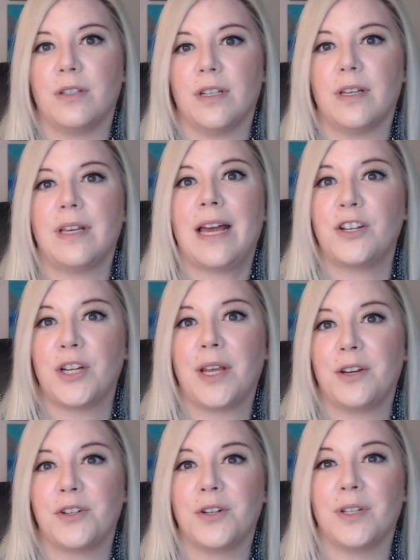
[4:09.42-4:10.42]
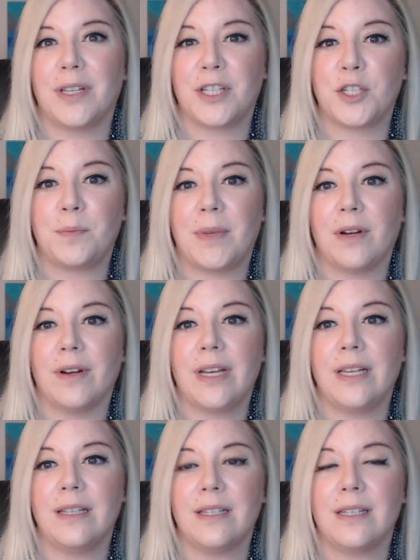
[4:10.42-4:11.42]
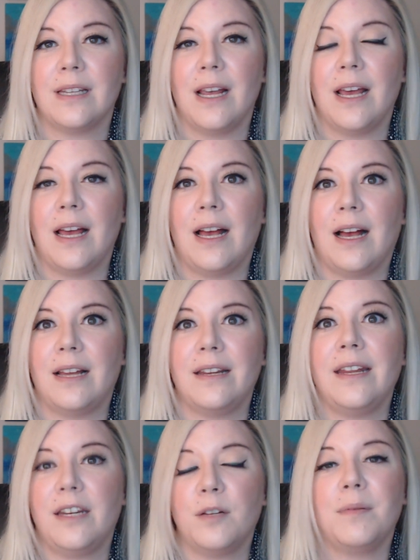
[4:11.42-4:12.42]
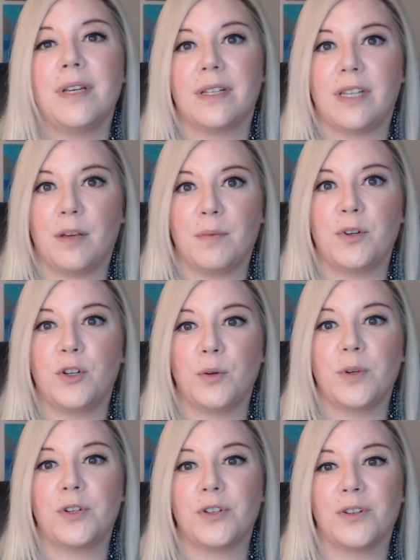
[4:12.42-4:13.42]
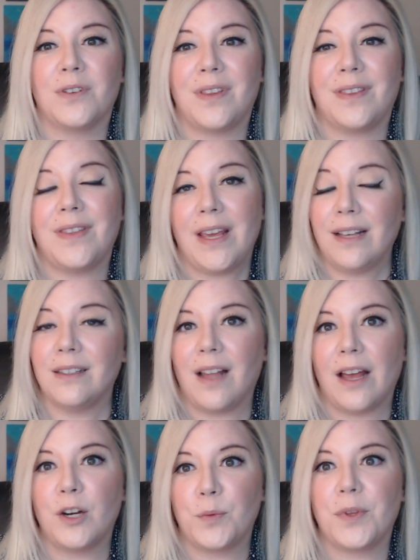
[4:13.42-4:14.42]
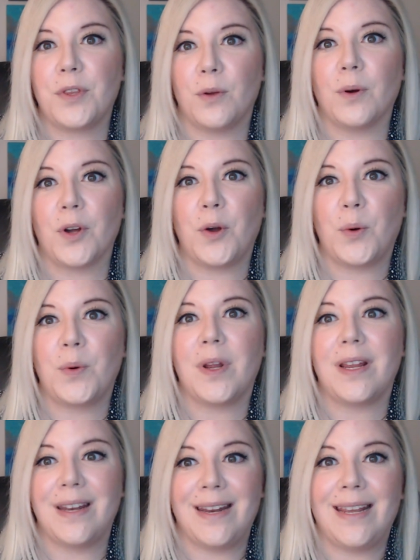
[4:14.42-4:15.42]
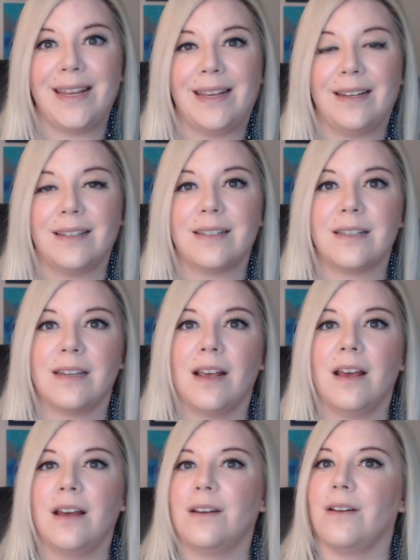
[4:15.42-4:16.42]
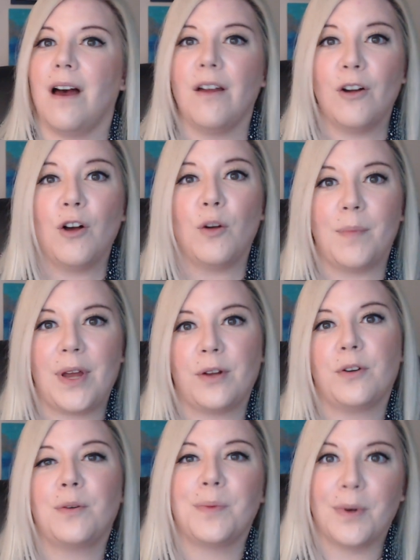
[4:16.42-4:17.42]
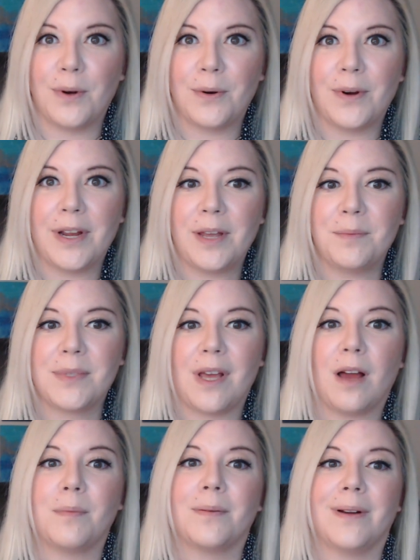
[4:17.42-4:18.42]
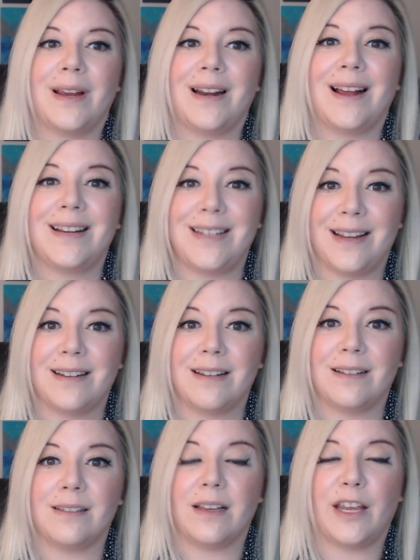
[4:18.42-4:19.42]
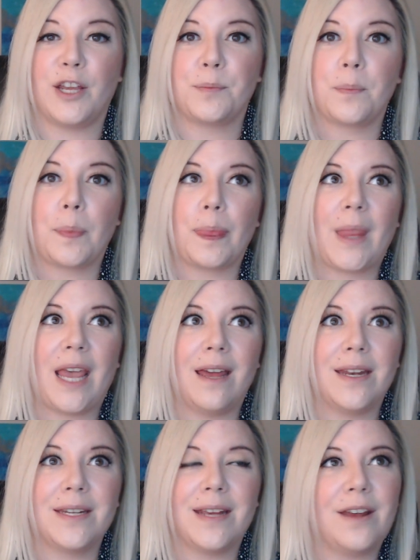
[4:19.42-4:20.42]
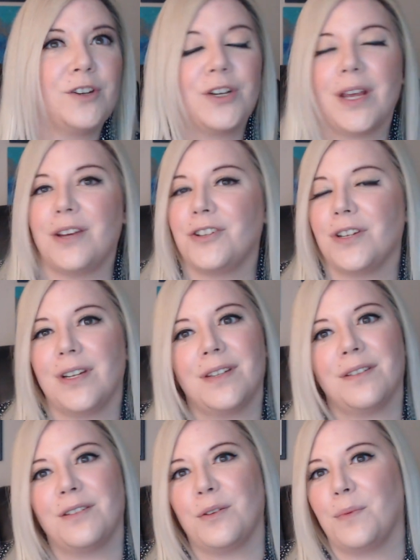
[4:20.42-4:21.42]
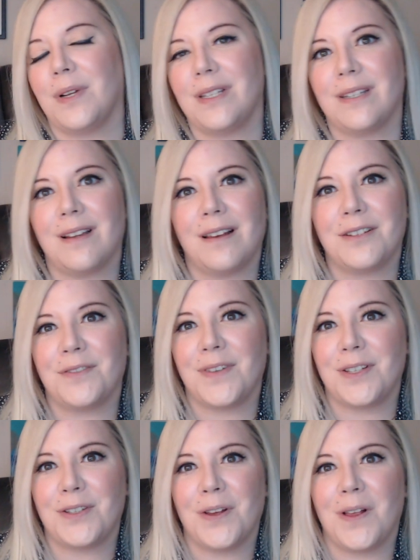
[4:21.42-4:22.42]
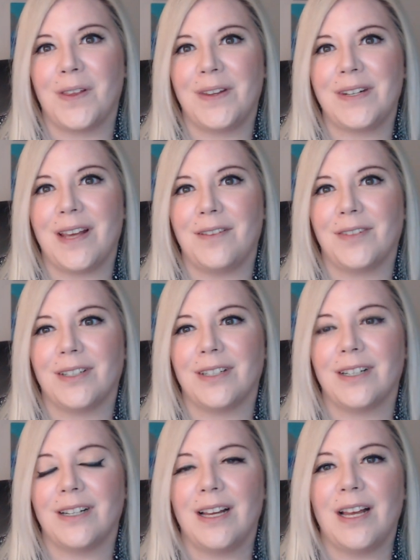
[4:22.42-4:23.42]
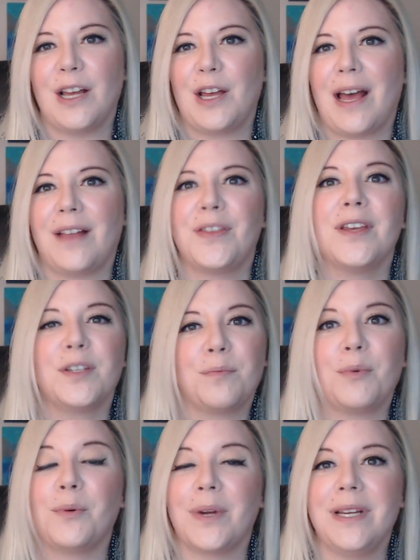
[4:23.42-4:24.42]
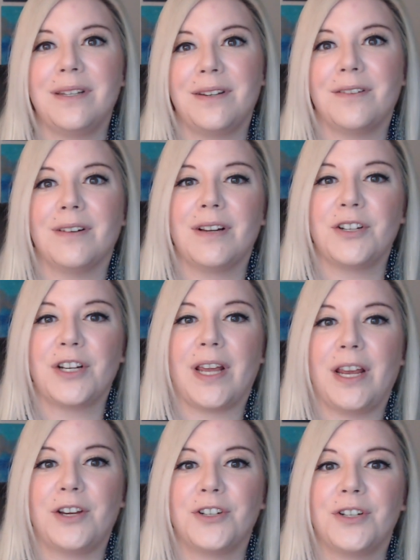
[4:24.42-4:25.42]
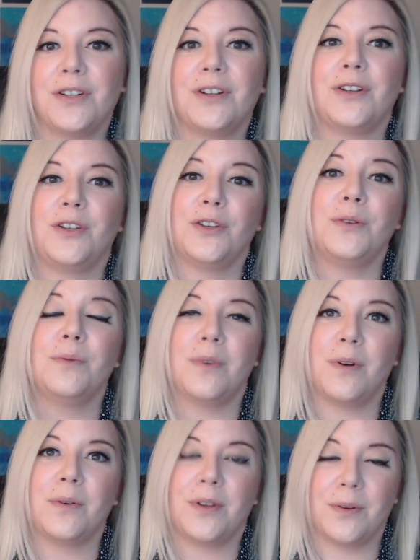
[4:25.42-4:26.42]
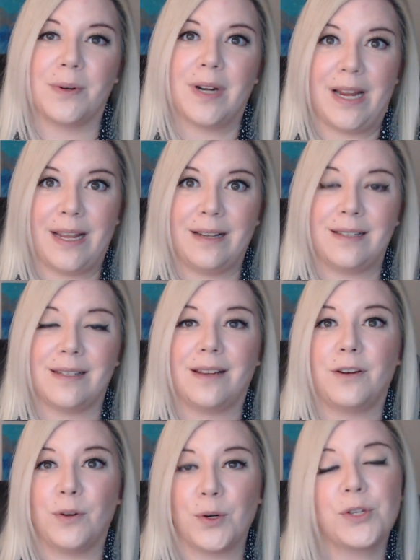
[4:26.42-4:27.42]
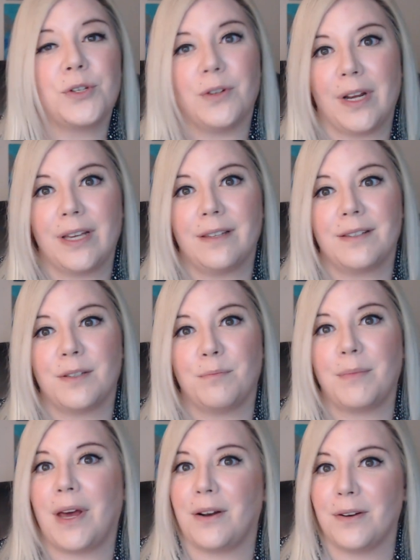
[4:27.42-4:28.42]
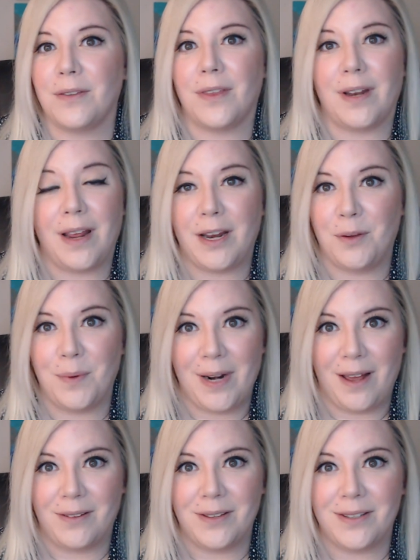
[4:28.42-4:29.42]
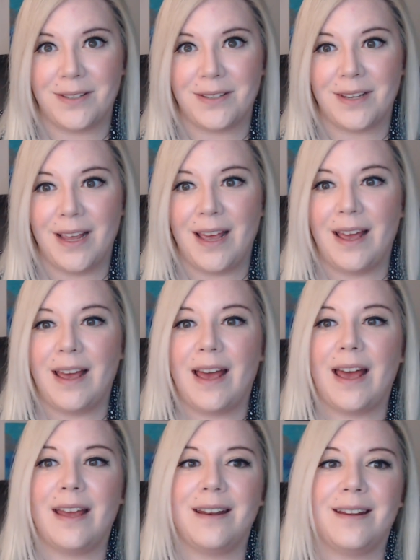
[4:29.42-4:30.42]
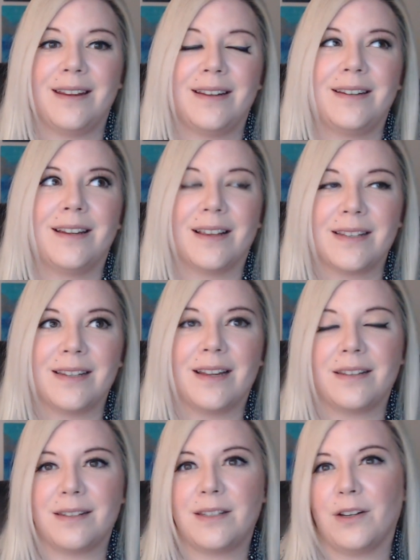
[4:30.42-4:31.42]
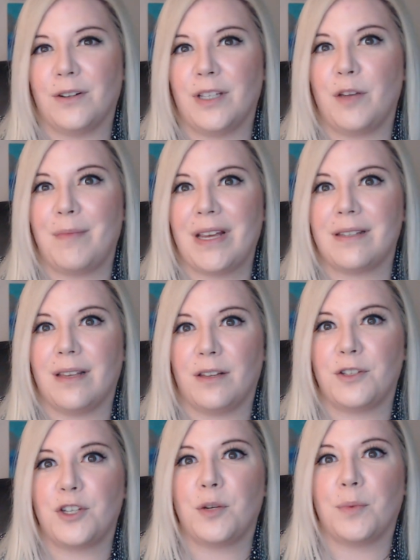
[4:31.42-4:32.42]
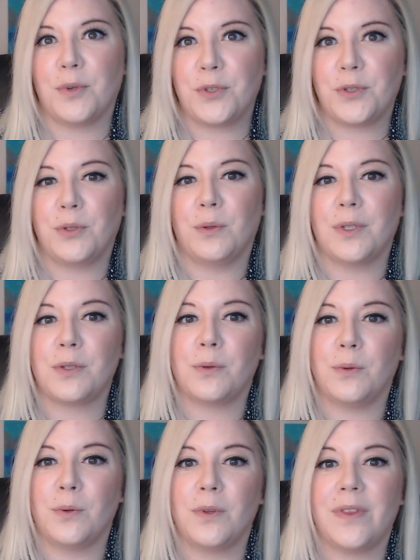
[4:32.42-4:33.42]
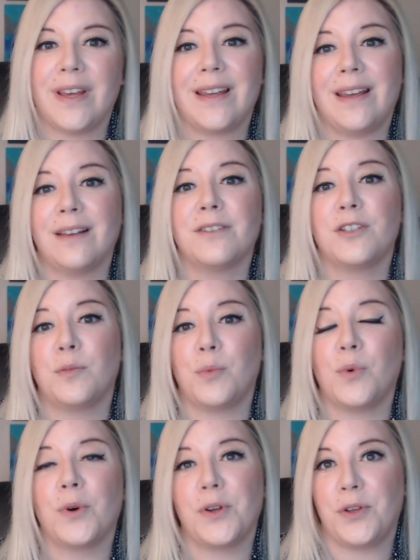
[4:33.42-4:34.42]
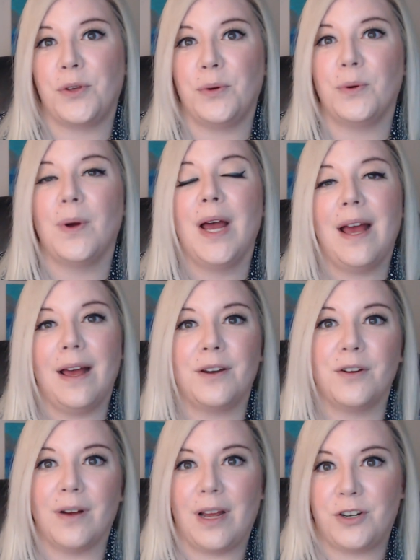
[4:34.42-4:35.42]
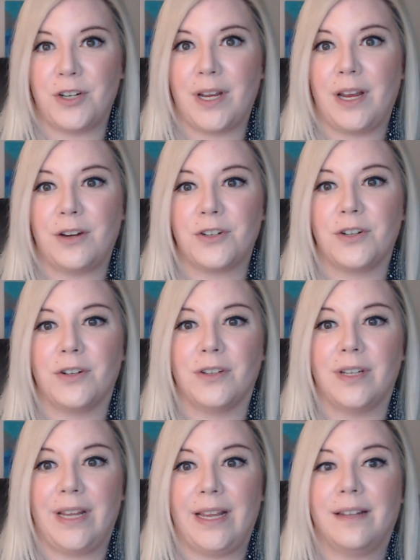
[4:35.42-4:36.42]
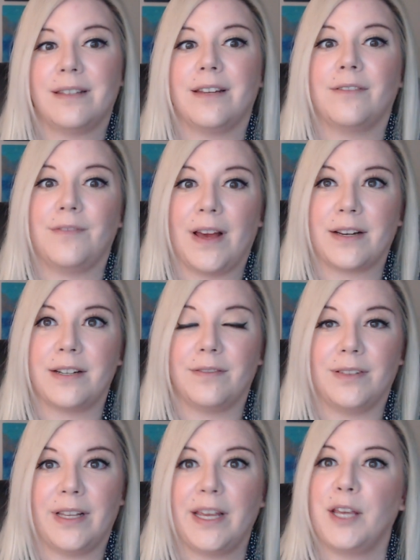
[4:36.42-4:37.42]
educational experience need to be examined to ensure that they align with your own needs. Not all medical programs operate identically, and education isn't a one-size-fits-all endeavor. At this point in your education, you know your needs and your strengths better than anyone else, and it doesn't necessarily make sense to pursue a school that can't support you and your educational needs effectively.